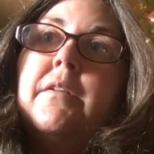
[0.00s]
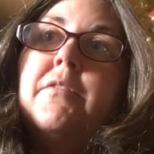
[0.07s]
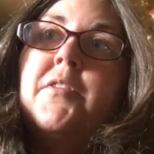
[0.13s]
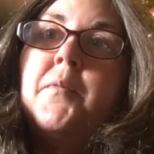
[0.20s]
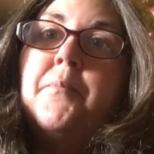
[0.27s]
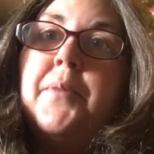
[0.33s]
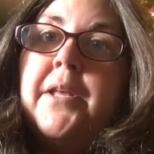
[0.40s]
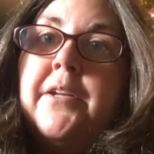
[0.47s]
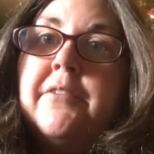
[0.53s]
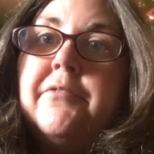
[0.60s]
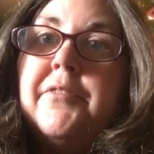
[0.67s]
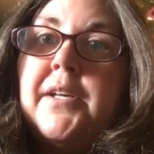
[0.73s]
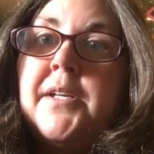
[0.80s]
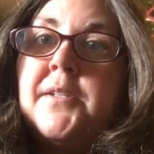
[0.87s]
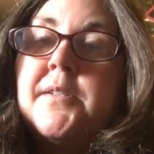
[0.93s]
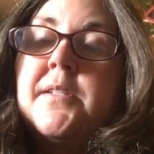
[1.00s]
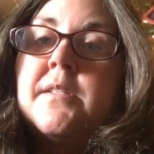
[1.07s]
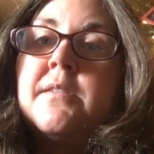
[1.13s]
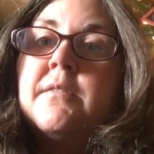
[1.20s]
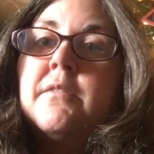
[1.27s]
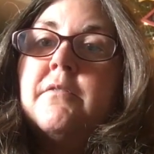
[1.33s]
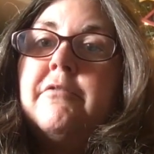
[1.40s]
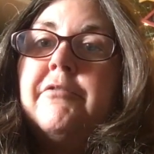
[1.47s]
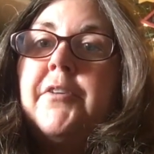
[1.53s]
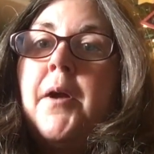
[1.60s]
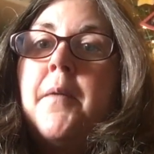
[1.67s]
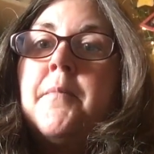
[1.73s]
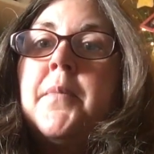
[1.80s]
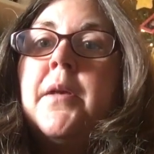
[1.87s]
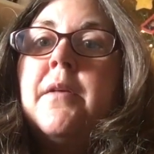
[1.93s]
the benefits
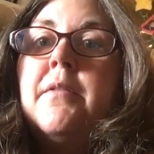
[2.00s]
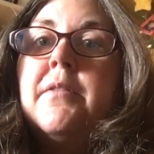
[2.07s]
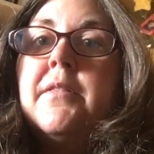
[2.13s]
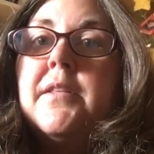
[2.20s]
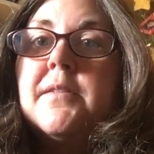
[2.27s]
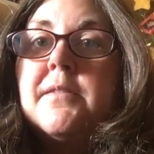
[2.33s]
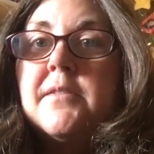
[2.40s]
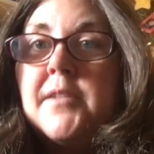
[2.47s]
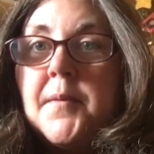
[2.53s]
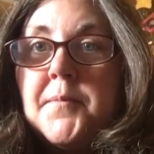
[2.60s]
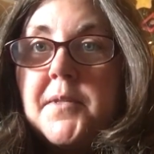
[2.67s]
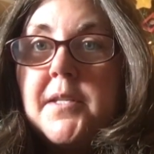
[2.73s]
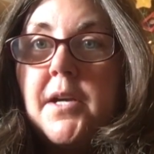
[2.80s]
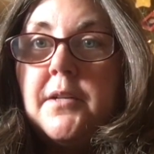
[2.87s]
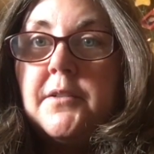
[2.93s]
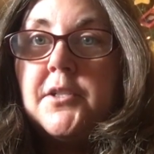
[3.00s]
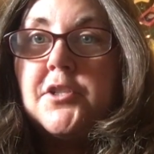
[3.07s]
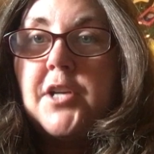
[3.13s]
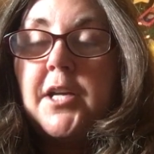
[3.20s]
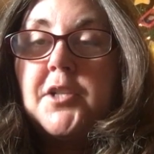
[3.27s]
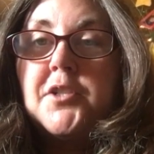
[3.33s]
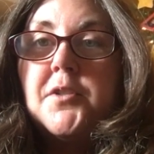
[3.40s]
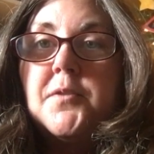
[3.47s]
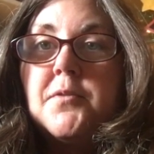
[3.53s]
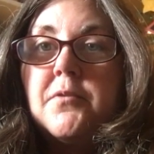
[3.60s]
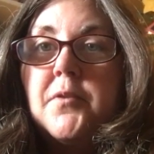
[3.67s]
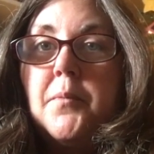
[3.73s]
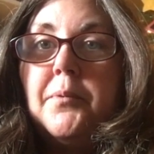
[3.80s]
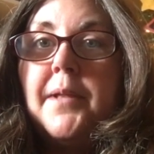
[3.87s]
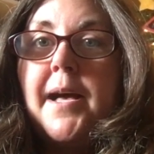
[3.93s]
from the stem cell injections or
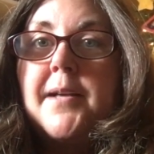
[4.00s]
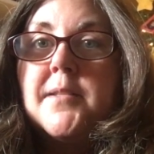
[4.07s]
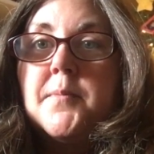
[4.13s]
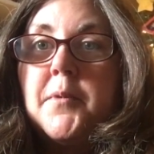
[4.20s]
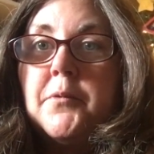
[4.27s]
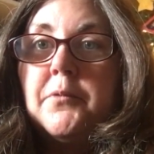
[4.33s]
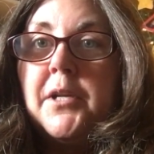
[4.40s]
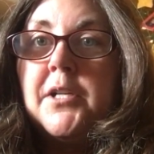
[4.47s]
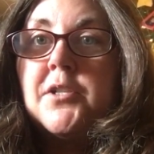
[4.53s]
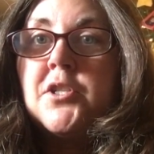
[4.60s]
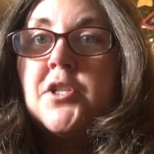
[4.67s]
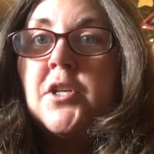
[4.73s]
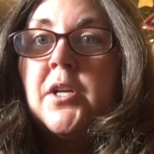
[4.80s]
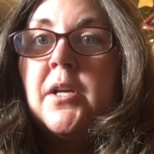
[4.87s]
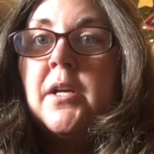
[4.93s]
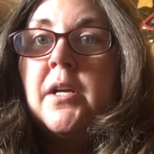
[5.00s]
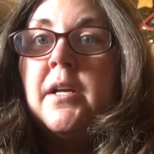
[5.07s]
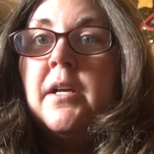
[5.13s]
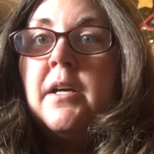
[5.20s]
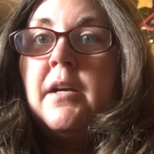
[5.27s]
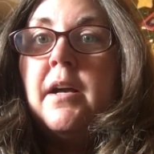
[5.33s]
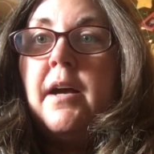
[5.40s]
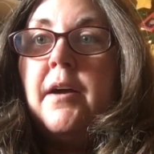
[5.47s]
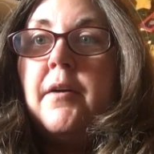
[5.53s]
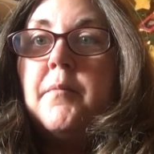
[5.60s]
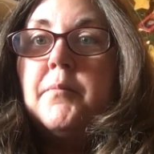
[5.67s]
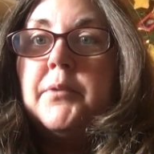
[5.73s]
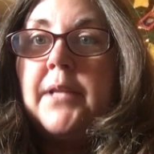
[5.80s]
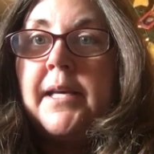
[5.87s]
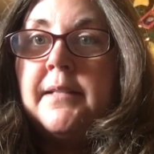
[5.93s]
the plasma-rich
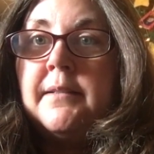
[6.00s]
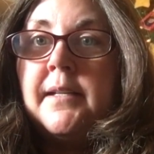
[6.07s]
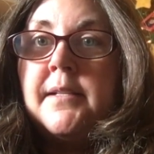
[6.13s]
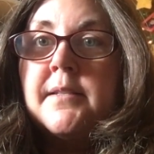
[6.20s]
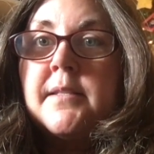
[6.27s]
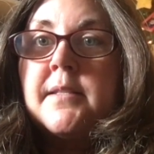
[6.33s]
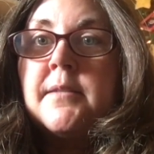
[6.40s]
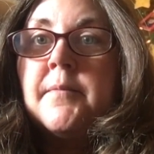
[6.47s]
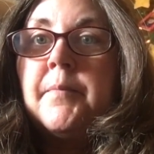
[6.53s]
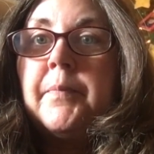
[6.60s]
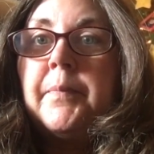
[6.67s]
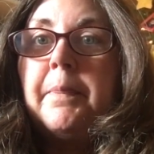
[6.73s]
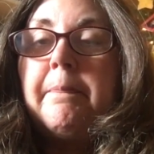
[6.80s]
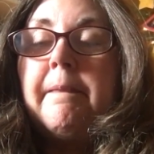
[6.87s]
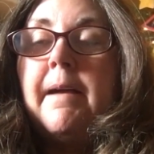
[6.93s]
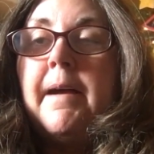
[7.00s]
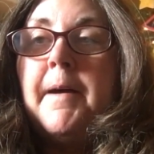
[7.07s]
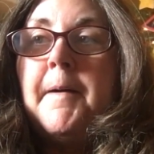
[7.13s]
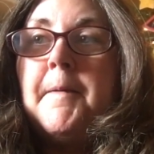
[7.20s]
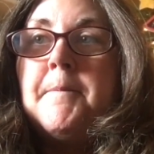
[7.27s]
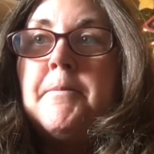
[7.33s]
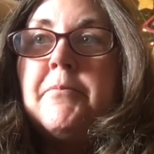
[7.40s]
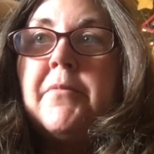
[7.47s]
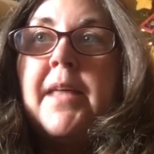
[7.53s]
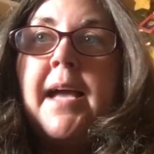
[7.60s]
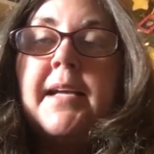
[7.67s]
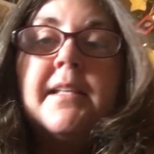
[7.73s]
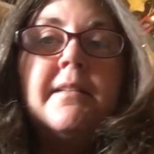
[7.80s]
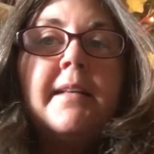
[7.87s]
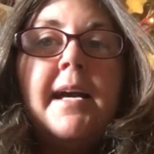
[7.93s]
platelets,
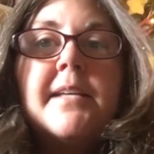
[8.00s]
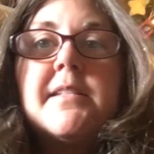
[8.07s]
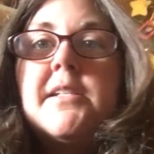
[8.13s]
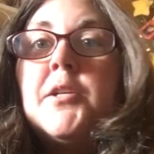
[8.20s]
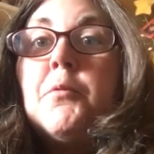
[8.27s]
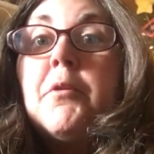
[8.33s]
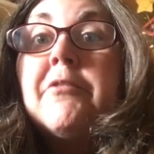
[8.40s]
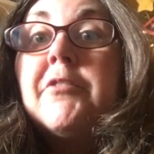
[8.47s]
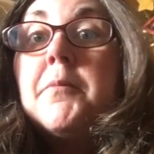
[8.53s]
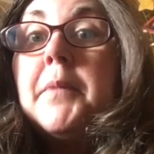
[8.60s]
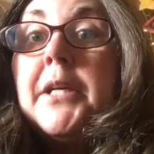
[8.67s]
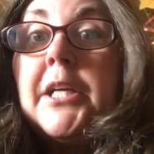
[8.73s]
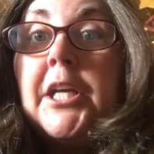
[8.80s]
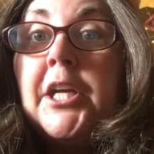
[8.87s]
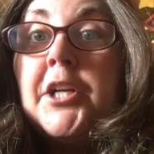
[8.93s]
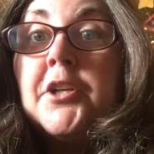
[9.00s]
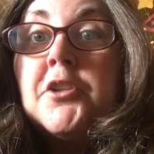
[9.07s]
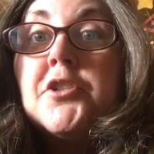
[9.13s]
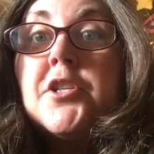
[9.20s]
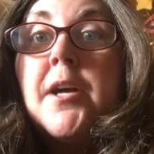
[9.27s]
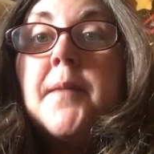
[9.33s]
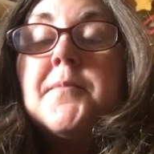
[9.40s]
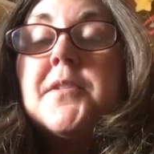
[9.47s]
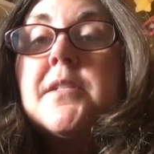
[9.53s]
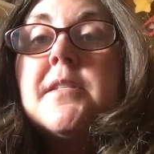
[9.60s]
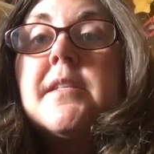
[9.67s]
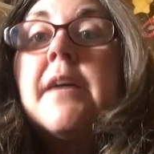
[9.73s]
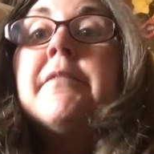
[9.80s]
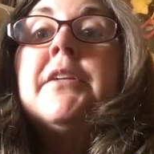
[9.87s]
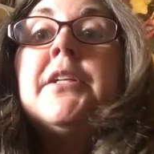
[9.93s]
that can last anywhere from a year to up to
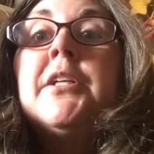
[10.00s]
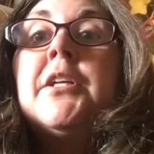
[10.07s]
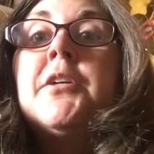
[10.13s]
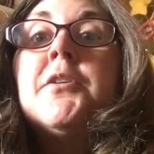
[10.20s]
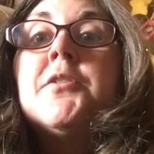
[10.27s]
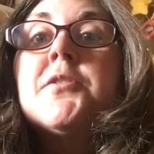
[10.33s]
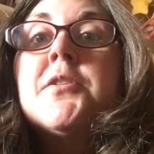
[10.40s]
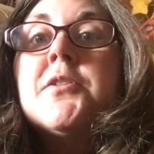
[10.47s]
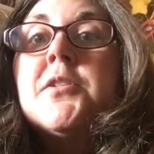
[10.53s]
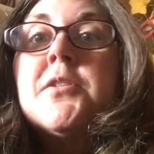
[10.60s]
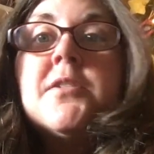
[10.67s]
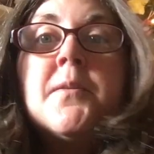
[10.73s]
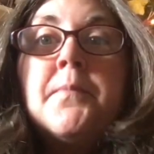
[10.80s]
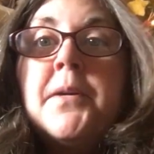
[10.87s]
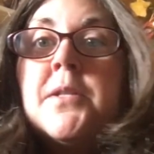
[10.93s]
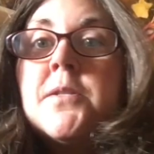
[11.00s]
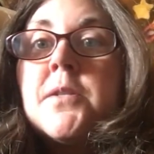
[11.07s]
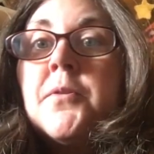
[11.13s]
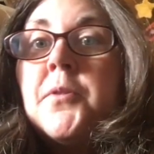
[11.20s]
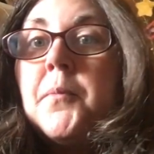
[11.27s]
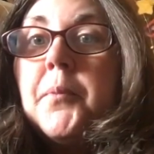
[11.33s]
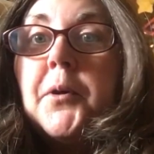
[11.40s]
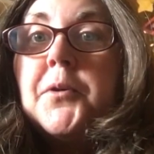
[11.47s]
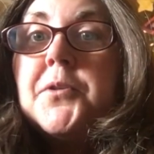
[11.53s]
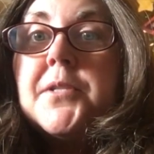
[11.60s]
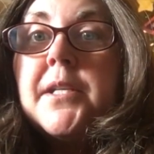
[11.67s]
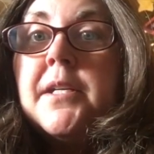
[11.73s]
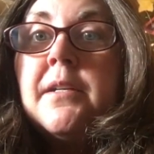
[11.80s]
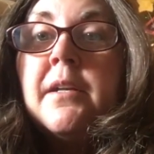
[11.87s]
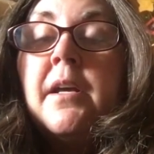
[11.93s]
7 years. It just depends on the
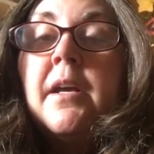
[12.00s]
person.